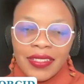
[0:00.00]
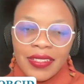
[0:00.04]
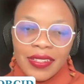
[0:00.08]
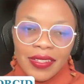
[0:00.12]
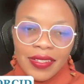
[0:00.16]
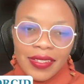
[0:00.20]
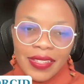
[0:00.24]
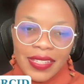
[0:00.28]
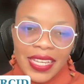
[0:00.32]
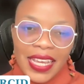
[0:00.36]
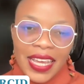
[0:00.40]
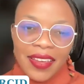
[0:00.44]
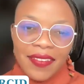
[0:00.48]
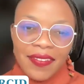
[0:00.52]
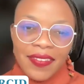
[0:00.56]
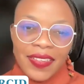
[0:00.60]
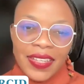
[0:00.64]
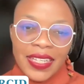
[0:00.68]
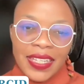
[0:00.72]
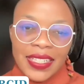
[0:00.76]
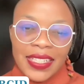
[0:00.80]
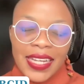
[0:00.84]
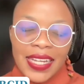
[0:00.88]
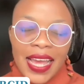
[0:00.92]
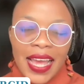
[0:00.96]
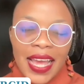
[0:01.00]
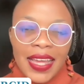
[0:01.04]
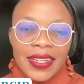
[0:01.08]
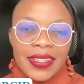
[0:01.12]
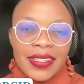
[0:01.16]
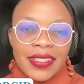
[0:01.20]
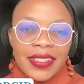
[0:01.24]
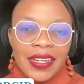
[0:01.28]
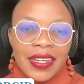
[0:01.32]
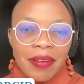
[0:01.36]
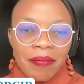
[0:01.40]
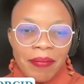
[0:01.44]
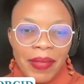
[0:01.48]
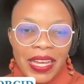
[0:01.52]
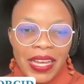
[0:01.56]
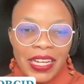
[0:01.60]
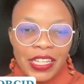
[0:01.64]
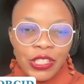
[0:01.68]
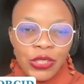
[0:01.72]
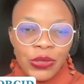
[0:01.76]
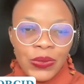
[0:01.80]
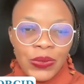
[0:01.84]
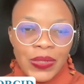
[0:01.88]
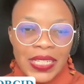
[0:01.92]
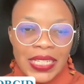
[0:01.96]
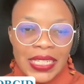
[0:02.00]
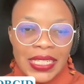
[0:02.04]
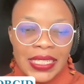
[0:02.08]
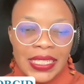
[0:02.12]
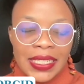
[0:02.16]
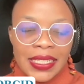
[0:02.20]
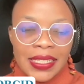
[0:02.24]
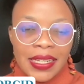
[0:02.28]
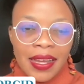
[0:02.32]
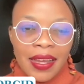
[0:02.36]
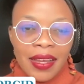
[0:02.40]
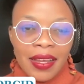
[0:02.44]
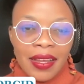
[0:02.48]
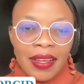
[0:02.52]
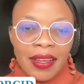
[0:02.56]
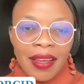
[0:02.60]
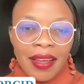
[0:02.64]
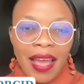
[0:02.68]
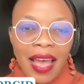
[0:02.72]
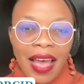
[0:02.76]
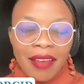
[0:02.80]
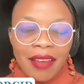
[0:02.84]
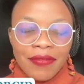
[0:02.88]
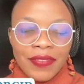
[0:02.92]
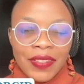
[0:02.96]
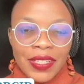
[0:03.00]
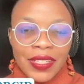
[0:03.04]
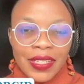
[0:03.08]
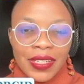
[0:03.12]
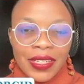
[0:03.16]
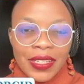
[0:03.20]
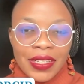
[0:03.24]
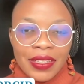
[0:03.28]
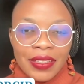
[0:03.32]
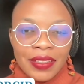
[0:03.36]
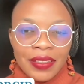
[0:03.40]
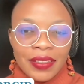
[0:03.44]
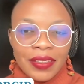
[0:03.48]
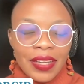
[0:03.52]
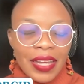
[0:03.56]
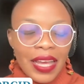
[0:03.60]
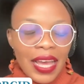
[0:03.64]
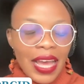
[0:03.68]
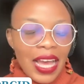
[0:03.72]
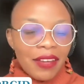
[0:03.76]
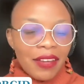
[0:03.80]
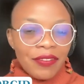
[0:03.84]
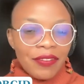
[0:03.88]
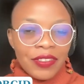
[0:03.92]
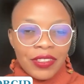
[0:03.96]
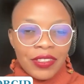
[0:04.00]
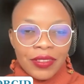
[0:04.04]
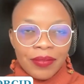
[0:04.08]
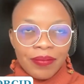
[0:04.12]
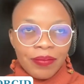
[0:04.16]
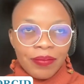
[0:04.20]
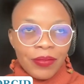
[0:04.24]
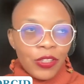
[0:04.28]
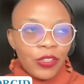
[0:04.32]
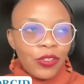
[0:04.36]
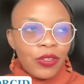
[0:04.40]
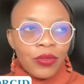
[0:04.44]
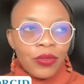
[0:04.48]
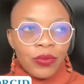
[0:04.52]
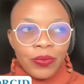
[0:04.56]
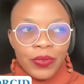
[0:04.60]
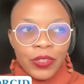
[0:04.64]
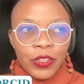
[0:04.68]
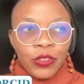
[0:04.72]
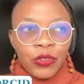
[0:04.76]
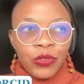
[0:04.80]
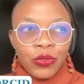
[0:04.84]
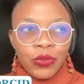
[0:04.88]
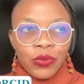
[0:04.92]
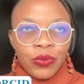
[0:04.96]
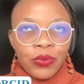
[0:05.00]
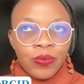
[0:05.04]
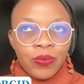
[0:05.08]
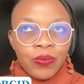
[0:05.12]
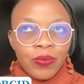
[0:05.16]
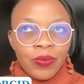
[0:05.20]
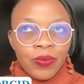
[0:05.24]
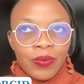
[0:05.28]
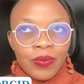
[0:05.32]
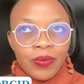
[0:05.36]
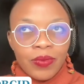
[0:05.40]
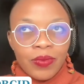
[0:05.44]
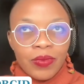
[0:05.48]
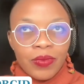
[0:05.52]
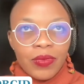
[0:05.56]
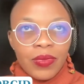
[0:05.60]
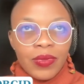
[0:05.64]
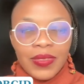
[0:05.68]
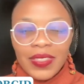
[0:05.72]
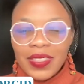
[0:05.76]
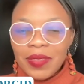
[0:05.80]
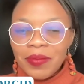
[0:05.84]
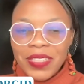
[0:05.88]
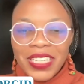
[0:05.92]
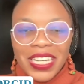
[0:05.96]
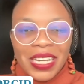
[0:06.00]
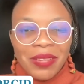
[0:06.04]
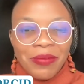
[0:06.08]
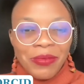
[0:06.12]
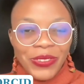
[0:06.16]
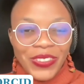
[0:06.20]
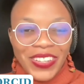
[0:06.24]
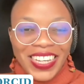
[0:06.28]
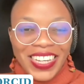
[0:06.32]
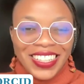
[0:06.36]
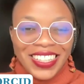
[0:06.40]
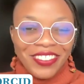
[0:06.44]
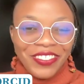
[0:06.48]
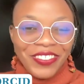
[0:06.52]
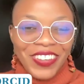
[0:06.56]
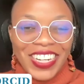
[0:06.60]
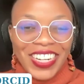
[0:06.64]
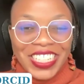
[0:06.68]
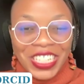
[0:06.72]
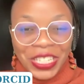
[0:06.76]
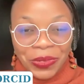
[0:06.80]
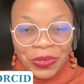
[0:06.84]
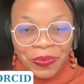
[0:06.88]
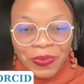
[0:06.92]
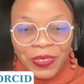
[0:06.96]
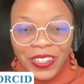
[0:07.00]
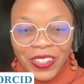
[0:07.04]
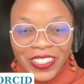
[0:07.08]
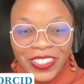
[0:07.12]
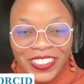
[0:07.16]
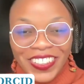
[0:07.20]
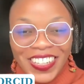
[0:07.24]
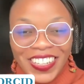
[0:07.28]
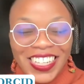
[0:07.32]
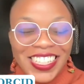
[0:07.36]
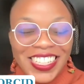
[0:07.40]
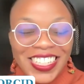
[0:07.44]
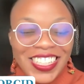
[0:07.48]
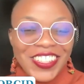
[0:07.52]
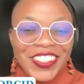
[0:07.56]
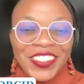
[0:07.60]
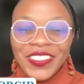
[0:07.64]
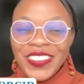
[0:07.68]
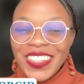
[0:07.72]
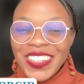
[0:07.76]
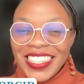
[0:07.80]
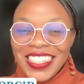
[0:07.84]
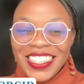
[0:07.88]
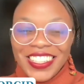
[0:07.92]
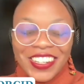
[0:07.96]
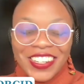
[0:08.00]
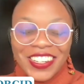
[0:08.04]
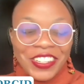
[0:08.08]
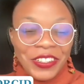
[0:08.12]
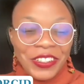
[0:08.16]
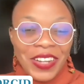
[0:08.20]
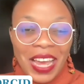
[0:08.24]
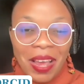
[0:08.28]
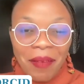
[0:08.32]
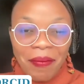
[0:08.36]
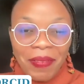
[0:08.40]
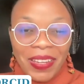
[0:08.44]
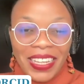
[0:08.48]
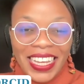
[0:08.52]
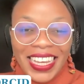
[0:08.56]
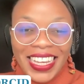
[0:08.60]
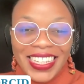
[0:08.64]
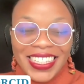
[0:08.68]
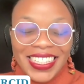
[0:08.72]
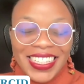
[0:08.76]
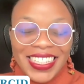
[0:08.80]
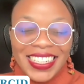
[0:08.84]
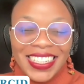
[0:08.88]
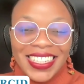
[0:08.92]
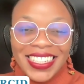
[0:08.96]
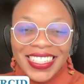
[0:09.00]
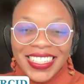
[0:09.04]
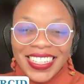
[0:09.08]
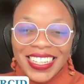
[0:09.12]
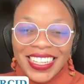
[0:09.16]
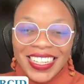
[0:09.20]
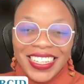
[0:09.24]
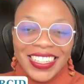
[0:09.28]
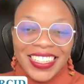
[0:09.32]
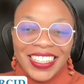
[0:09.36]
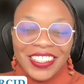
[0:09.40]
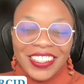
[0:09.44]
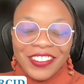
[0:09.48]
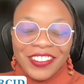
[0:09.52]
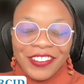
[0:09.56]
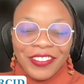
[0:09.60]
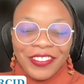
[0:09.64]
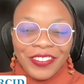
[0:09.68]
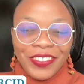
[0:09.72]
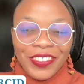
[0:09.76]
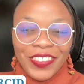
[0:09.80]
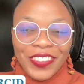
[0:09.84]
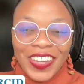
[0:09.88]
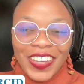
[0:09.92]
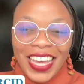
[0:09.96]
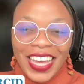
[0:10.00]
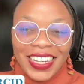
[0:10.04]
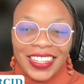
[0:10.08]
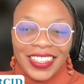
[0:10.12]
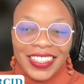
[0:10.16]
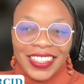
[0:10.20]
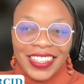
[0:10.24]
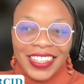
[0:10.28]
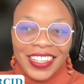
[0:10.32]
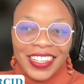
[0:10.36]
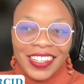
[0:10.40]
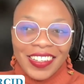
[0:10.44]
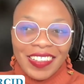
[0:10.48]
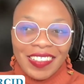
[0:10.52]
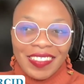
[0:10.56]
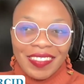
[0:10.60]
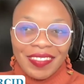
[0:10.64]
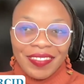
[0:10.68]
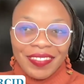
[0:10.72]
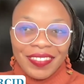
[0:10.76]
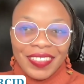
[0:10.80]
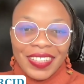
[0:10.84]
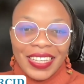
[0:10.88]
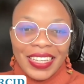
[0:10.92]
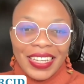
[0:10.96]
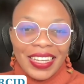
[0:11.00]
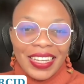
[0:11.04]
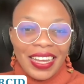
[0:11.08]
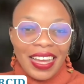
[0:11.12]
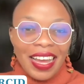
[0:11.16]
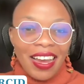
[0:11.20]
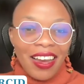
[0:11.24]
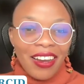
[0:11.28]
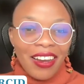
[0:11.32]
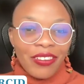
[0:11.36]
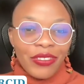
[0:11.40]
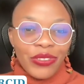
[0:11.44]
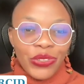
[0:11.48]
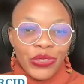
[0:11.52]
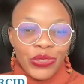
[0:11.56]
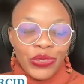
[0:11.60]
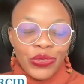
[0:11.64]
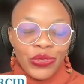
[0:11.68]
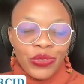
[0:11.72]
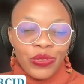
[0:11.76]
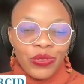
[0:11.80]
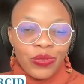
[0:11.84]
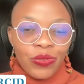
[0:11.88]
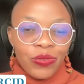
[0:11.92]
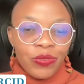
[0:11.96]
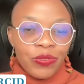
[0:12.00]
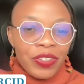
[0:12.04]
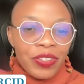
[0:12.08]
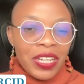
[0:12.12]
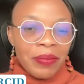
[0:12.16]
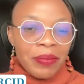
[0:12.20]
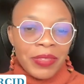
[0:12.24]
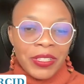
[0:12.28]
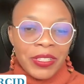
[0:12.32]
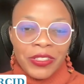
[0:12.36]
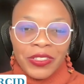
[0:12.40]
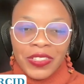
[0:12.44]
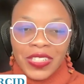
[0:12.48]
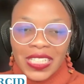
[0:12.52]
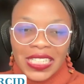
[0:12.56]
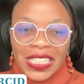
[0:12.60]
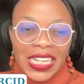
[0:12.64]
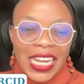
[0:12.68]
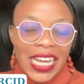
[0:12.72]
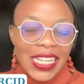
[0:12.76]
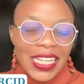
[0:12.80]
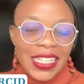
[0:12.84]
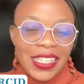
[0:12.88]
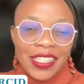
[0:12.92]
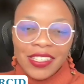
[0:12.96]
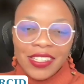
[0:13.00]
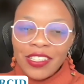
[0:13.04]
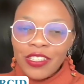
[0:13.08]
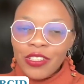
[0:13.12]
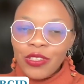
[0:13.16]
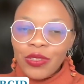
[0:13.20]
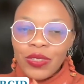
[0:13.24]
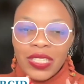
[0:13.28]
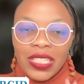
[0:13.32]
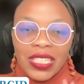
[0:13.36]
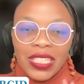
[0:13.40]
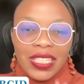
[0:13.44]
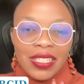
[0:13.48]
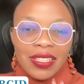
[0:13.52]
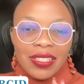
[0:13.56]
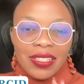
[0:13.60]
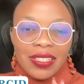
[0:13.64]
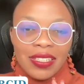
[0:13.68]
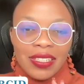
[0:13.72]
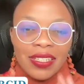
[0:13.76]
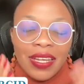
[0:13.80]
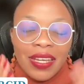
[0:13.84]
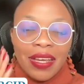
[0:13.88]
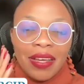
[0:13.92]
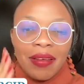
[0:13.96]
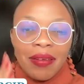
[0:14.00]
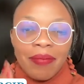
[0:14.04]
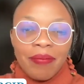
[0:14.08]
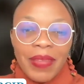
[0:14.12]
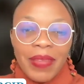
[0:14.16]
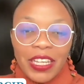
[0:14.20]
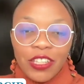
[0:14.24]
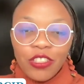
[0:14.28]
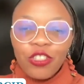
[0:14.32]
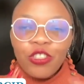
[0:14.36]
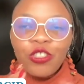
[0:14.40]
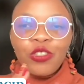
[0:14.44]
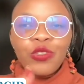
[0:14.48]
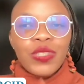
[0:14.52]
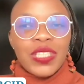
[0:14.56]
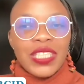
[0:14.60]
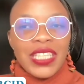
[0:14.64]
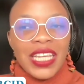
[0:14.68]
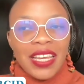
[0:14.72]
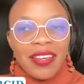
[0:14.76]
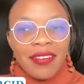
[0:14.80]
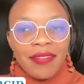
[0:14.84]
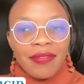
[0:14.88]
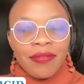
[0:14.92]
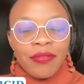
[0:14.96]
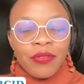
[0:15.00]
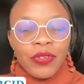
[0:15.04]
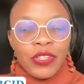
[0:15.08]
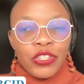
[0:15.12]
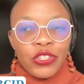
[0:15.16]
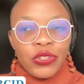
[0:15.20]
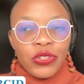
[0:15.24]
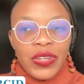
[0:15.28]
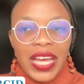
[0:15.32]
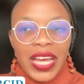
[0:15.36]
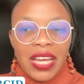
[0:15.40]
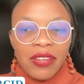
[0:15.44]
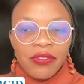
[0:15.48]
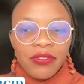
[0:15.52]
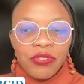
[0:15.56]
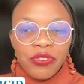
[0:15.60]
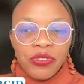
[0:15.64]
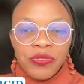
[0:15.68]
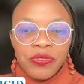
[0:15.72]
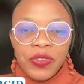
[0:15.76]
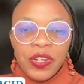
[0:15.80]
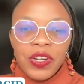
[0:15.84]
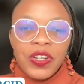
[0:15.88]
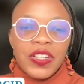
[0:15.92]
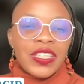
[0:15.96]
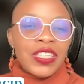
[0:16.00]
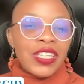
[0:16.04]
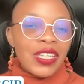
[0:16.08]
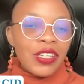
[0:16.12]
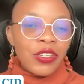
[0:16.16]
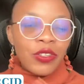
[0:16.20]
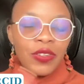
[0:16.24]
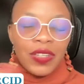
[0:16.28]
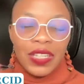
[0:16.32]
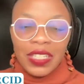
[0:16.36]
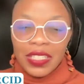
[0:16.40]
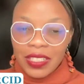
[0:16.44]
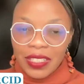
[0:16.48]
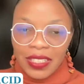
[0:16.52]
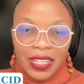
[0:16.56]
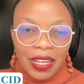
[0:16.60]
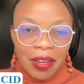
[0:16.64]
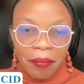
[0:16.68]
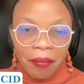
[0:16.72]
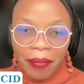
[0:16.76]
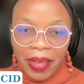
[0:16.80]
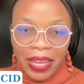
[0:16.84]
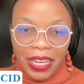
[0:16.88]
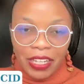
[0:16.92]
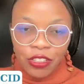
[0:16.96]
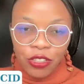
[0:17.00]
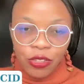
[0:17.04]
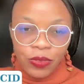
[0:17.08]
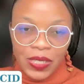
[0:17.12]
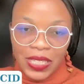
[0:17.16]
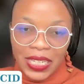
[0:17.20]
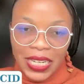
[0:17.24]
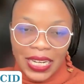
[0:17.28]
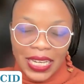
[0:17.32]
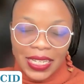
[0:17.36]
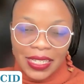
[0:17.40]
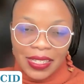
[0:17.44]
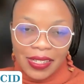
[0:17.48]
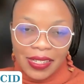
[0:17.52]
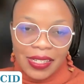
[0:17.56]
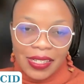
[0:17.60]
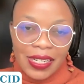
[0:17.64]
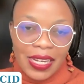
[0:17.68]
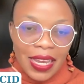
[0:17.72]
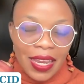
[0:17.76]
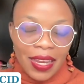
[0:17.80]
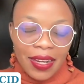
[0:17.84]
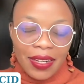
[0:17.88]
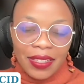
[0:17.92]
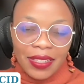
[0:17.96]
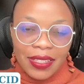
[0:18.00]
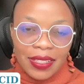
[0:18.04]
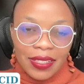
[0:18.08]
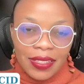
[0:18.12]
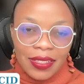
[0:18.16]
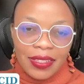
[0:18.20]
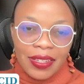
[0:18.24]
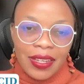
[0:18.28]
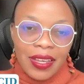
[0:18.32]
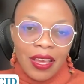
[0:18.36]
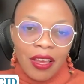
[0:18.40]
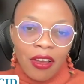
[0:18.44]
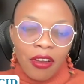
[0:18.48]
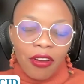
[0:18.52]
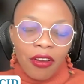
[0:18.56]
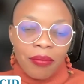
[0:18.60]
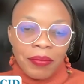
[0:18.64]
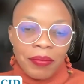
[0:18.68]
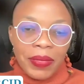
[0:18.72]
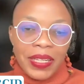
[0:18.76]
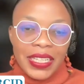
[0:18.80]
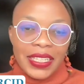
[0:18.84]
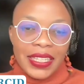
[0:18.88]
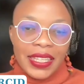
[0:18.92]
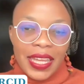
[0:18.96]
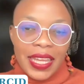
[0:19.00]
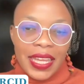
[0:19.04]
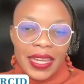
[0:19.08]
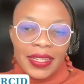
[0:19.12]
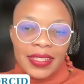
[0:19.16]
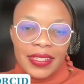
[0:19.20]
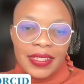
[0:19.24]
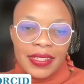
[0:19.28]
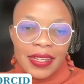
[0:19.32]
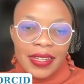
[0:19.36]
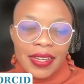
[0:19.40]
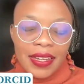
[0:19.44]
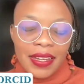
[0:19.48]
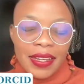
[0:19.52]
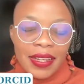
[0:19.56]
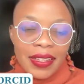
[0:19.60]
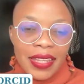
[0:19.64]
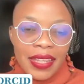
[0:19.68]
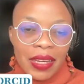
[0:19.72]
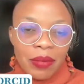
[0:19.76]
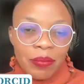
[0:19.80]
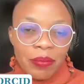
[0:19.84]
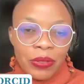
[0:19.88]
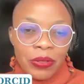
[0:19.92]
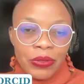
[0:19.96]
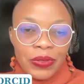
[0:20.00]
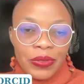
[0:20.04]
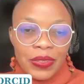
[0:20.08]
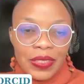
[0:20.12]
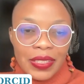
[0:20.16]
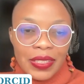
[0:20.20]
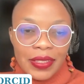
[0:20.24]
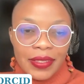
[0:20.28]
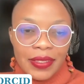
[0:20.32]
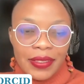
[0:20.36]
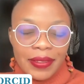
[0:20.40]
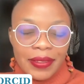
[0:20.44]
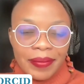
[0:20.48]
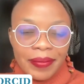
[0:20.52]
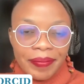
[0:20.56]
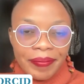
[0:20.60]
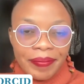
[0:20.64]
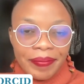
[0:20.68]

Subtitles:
just save it and come back to it after, when you sometimes you get writer's block, right? So you can start your application and then you can't think of how to frame a certain answer. You could just make sure you save what you have so far, and then you can just come back to it later and just complete that process.